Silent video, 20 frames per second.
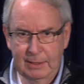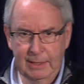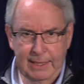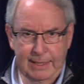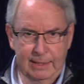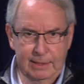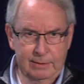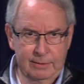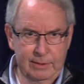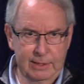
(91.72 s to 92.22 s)

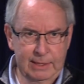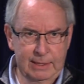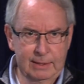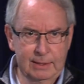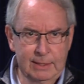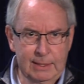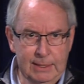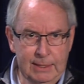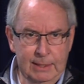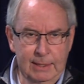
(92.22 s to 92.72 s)
like
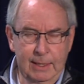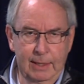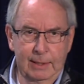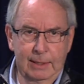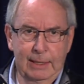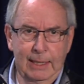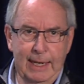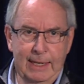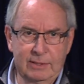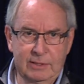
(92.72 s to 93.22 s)
a
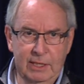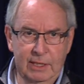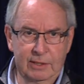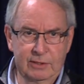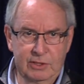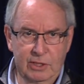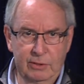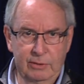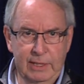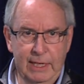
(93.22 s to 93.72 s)
classic
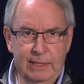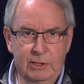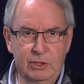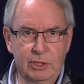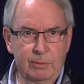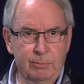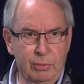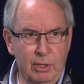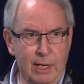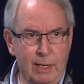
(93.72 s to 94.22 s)

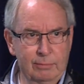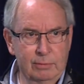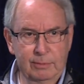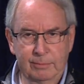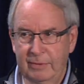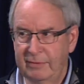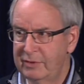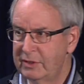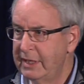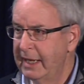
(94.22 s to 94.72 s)
zonation
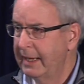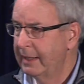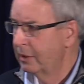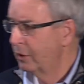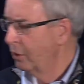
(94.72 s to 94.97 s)
problem of Stan